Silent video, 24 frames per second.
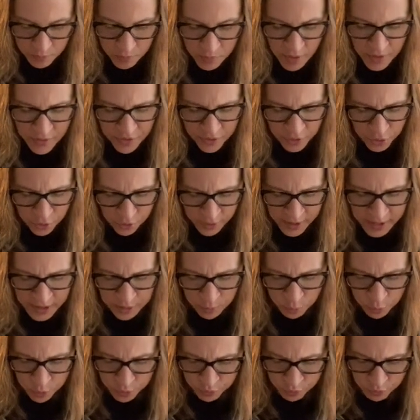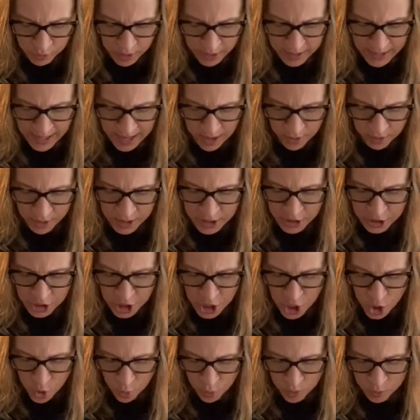the grain would run out, and
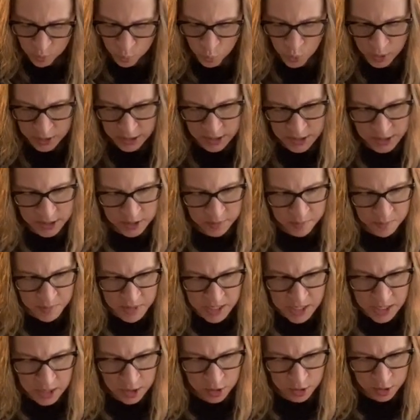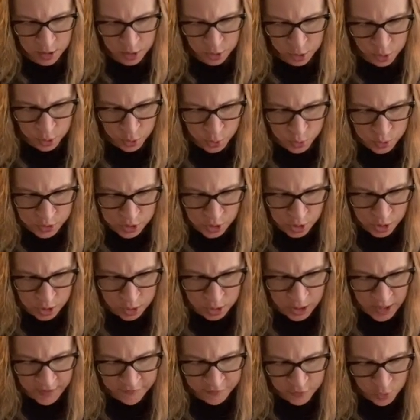no one wanted to be the loser
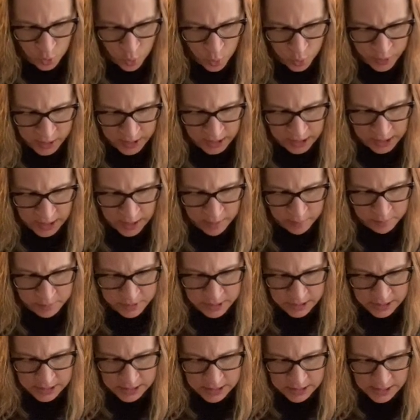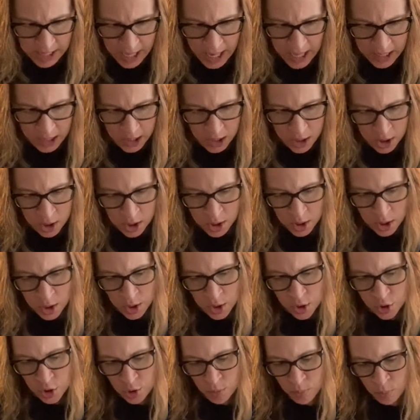left holding an empty sack.
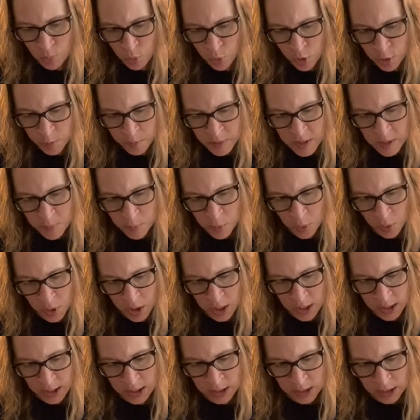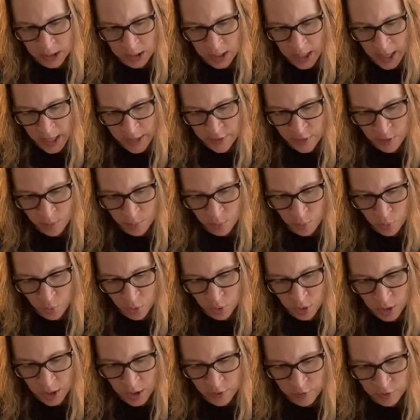The more people cut in line, the
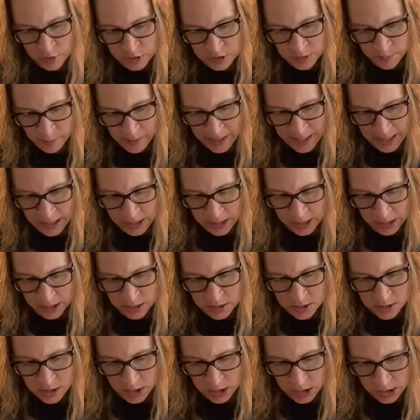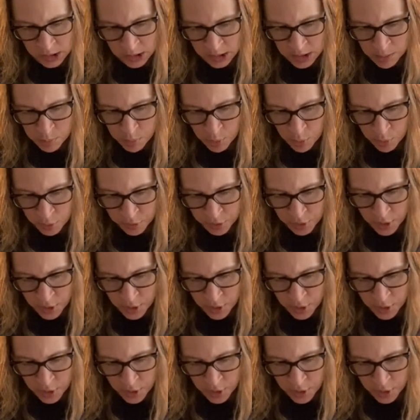more others panicked. Suddenly, both